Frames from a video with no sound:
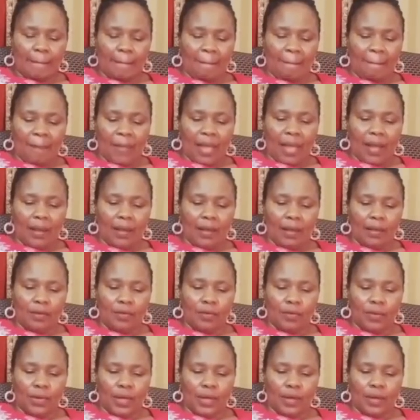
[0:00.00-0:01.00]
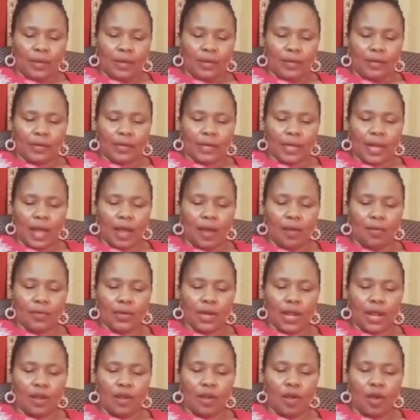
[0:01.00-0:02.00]
Hallelujah. Now
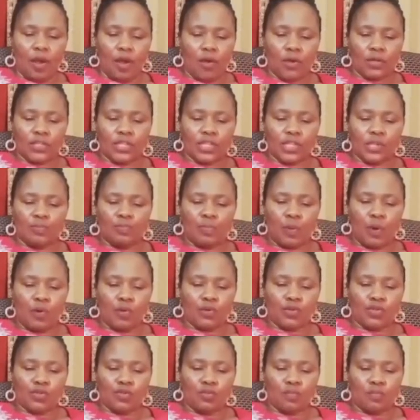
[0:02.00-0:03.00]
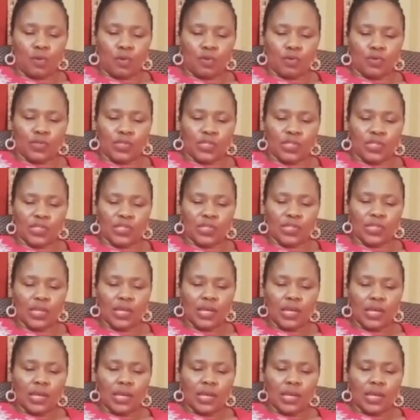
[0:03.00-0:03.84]
the Lord spoke to Moses